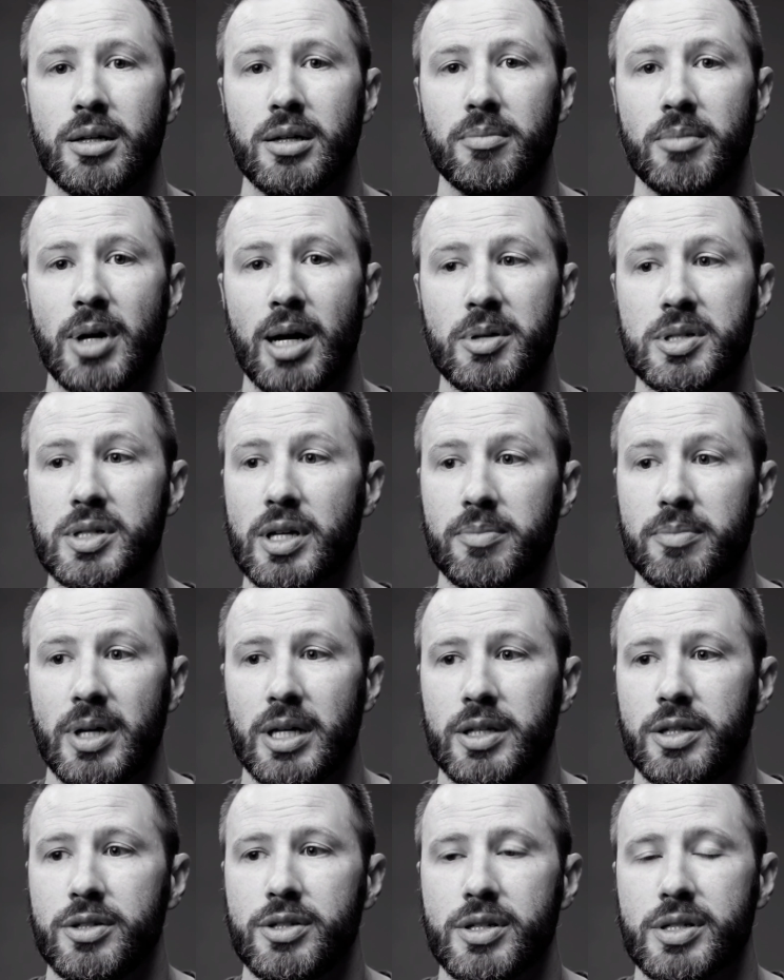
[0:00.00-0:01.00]
Bobby's like,
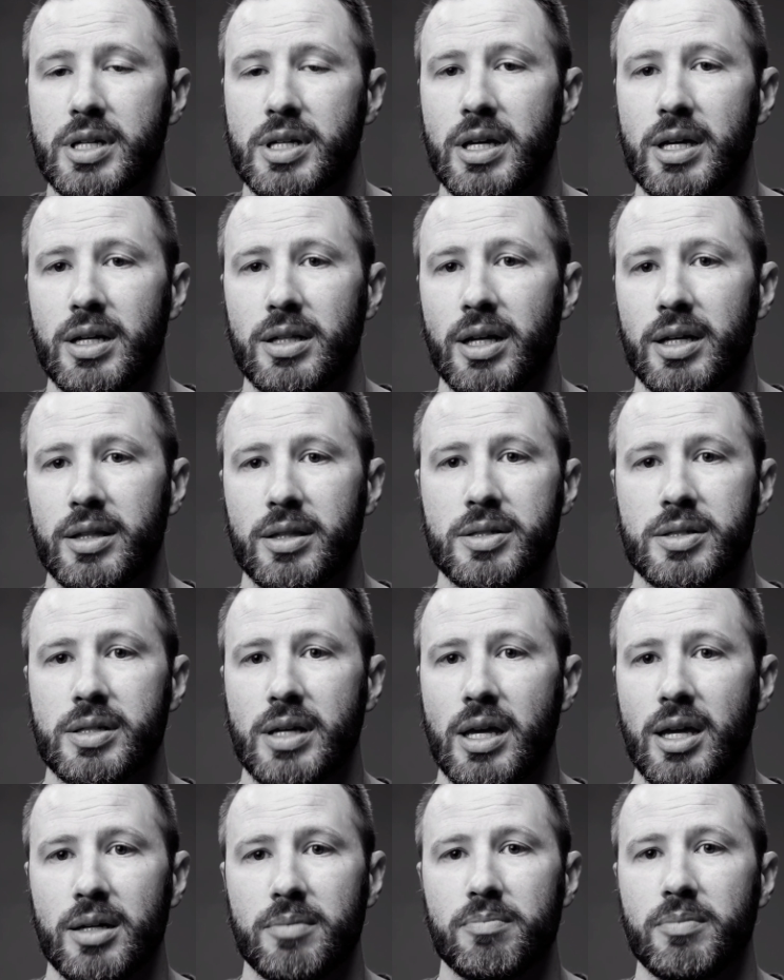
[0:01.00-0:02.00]
man, you just can't, this
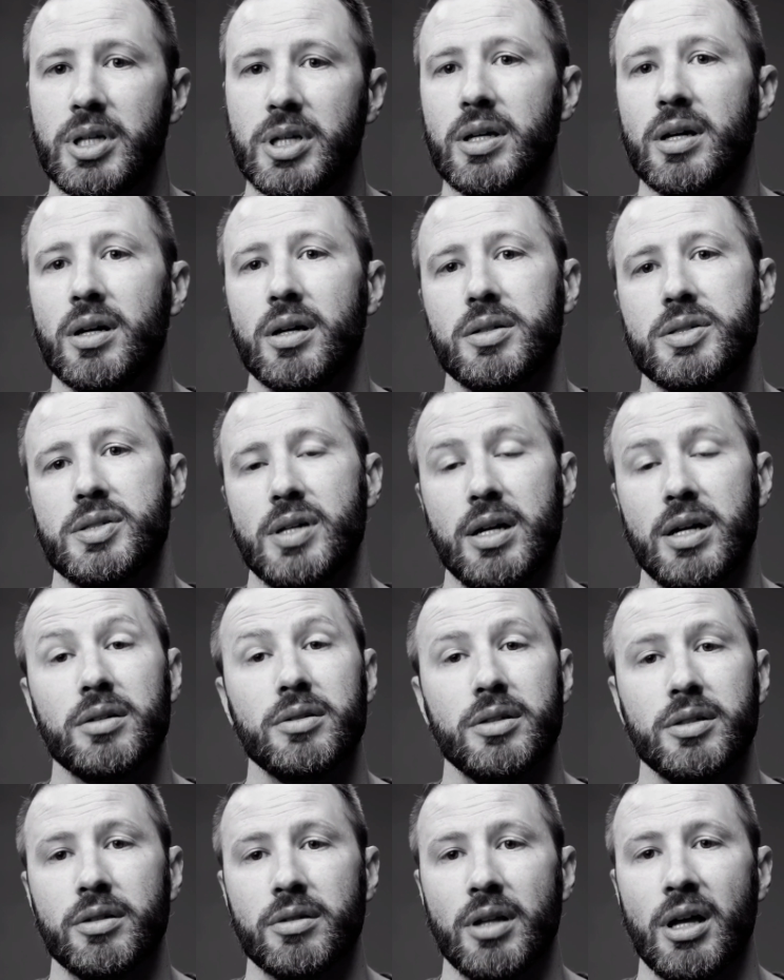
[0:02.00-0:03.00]
can't be a
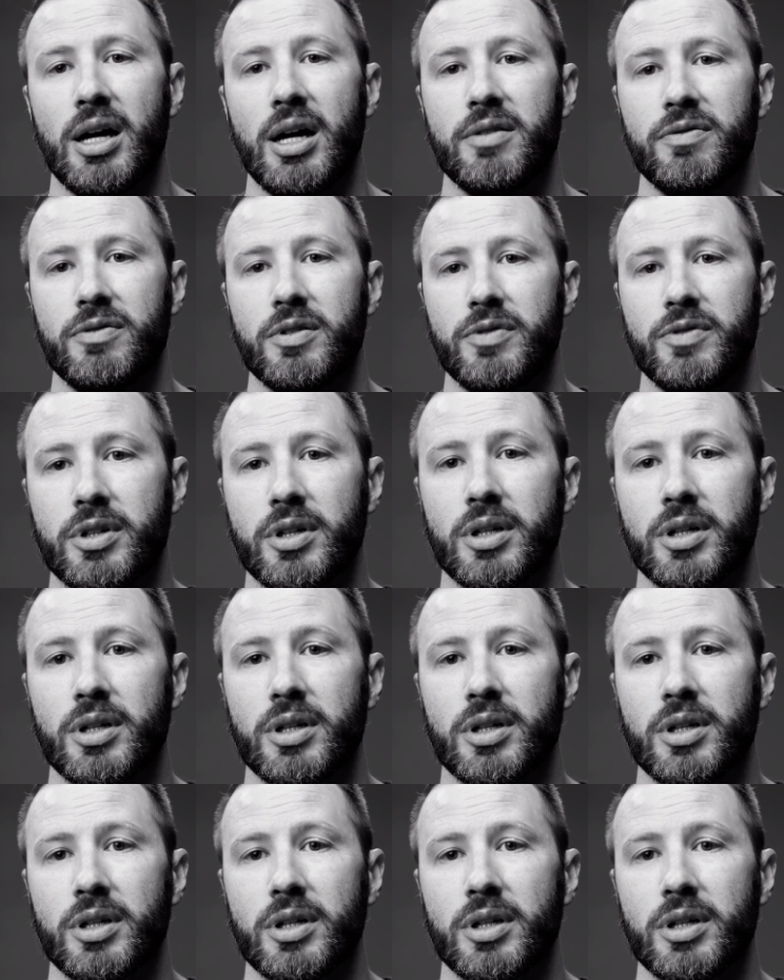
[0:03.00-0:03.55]
cycle in your life